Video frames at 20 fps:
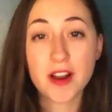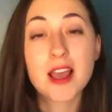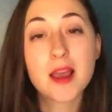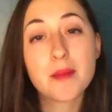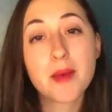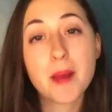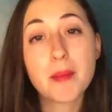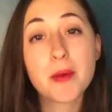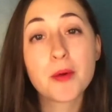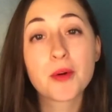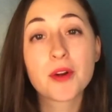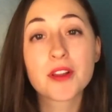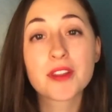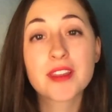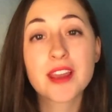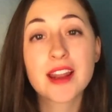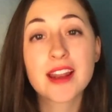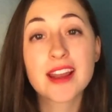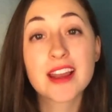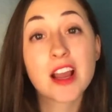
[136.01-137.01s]
it might be worth
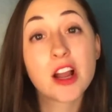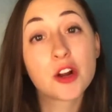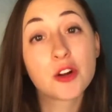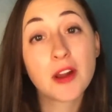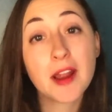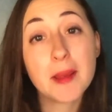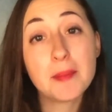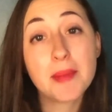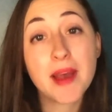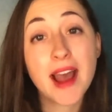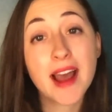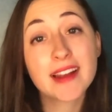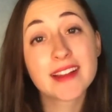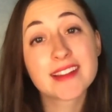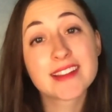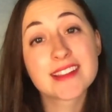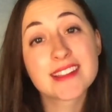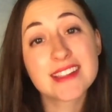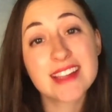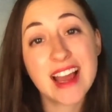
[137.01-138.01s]
getting a crate pad
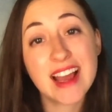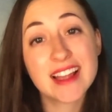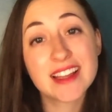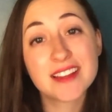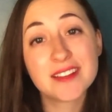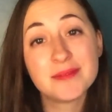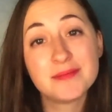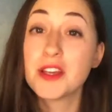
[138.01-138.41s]
instead.